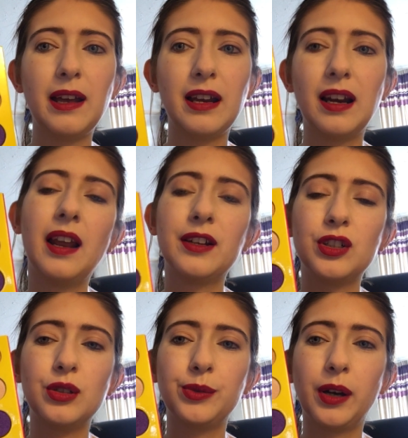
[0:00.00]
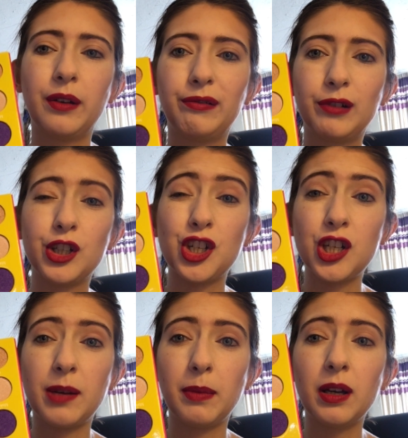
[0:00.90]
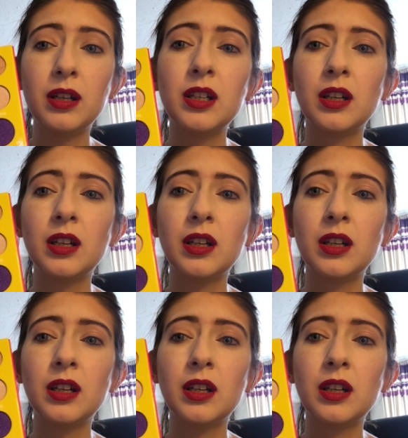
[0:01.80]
unless you go for a shimmer,